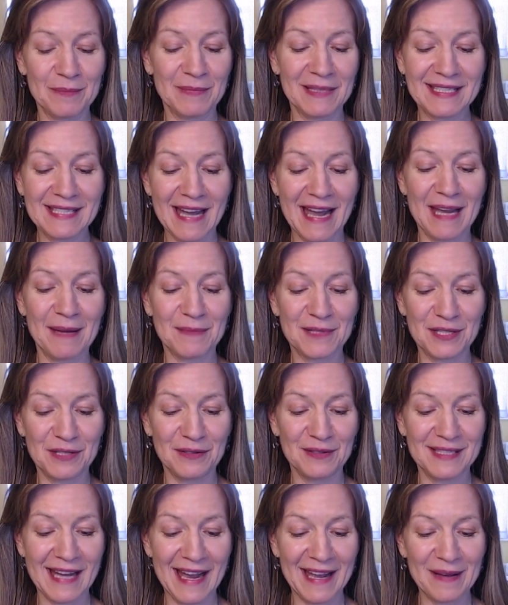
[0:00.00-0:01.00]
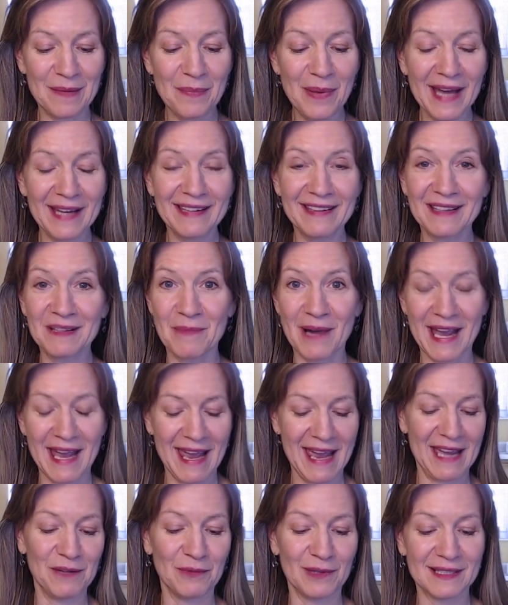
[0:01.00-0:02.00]
a type 2 diabetic. My
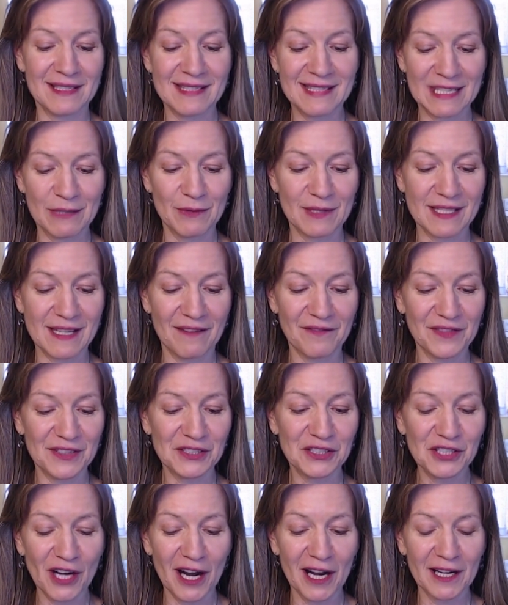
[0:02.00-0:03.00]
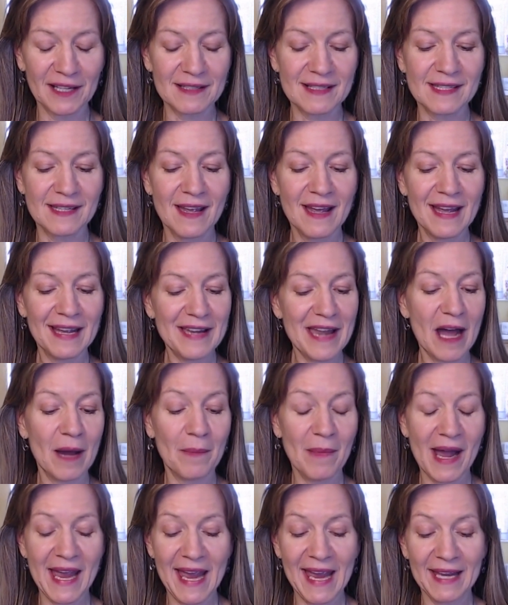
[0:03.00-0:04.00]
A1C was off the charts. Now
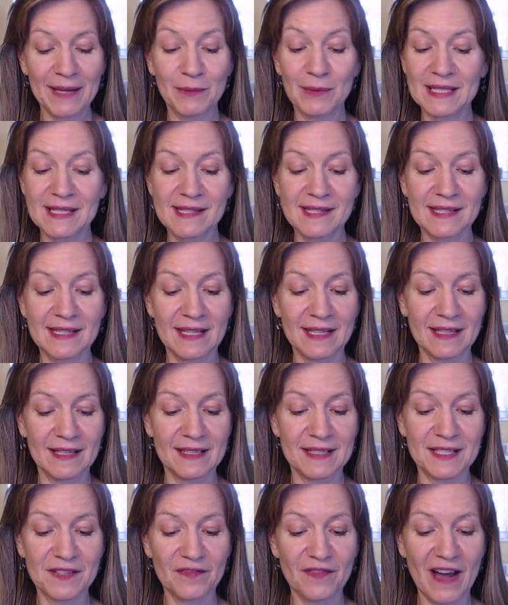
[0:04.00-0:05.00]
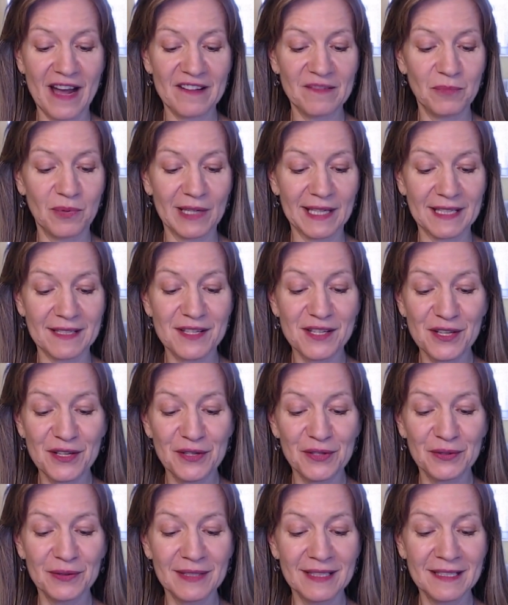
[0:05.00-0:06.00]
my A1C is
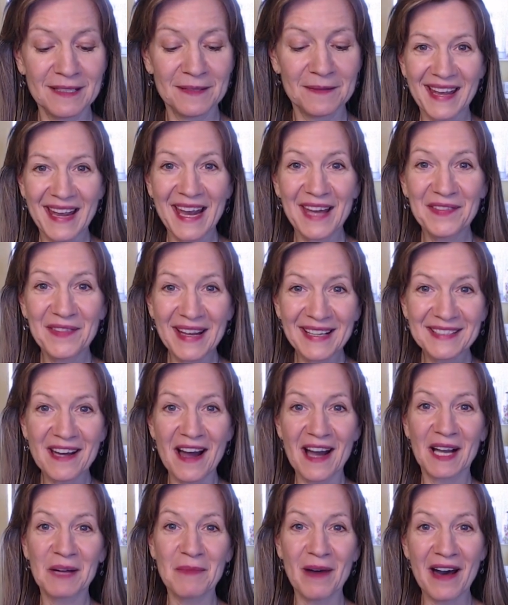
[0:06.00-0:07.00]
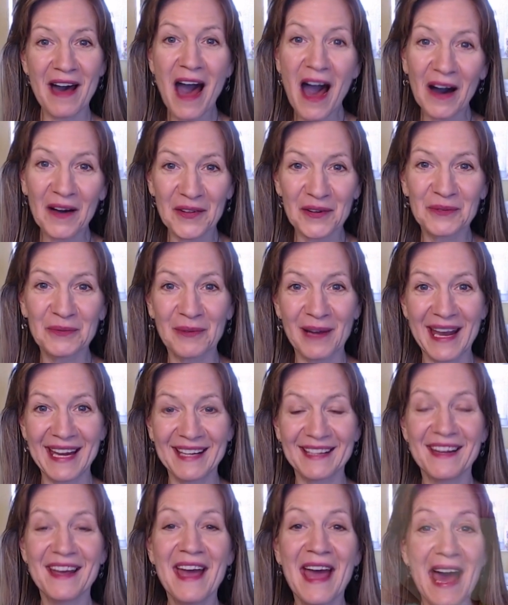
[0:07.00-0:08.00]
5.2. And they talk about how their
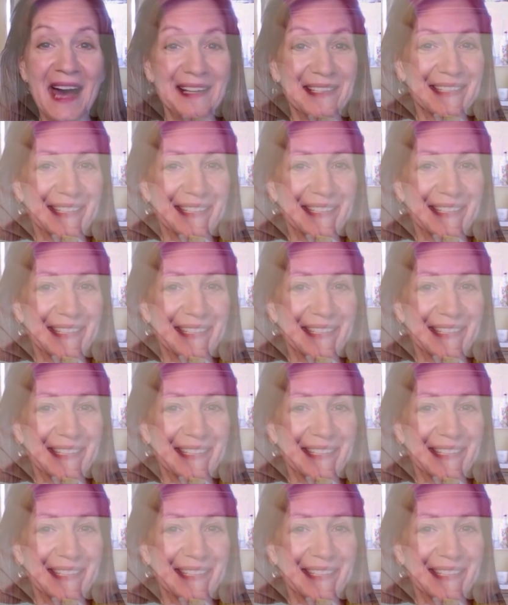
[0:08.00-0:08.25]
weight has